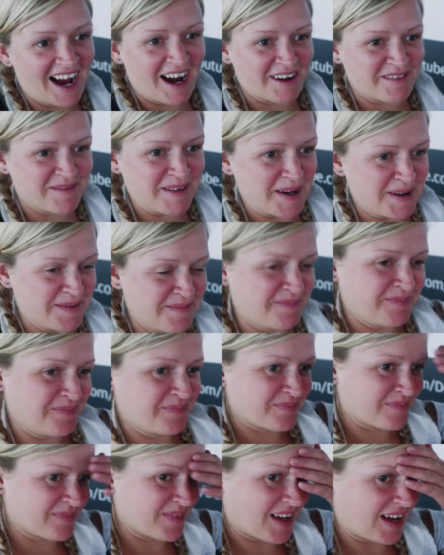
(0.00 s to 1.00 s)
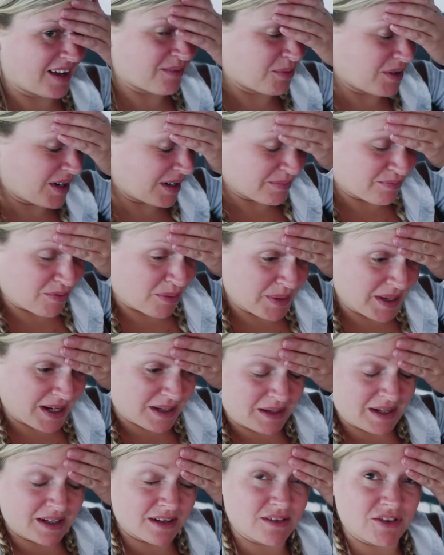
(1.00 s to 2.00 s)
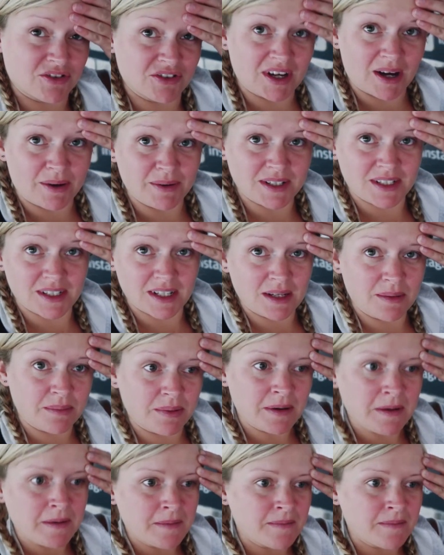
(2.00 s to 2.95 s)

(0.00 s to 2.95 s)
I'm um, I've probably had like three hours sleep